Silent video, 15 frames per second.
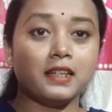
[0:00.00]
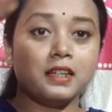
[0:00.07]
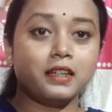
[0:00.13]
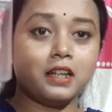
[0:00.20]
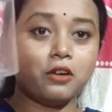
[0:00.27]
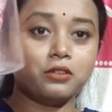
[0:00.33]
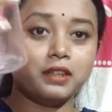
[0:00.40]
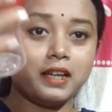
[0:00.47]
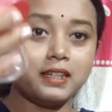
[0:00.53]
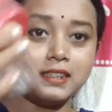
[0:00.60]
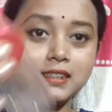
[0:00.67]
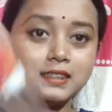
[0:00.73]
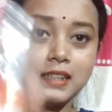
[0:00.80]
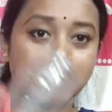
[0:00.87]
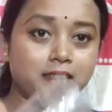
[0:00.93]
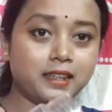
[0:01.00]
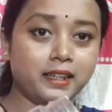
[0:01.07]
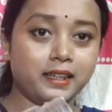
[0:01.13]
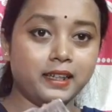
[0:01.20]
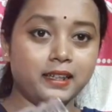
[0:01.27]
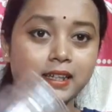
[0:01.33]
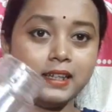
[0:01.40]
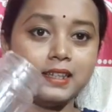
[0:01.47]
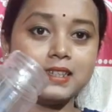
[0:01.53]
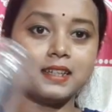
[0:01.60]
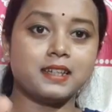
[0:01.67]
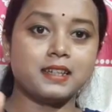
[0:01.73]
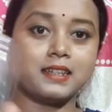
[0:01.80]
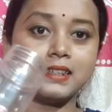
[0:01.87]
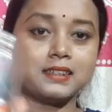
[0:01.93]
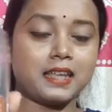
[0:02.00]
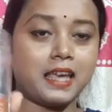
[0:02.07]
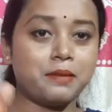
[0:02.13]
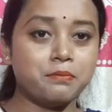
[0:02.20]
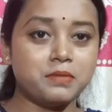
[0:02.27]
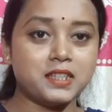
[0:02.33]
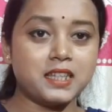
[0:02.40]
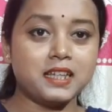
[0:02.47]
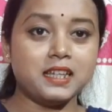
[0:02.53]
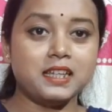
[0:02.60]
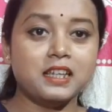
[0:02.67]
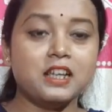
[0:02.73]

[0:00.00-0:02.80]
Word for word: Now, there is nothing in it. It is empty.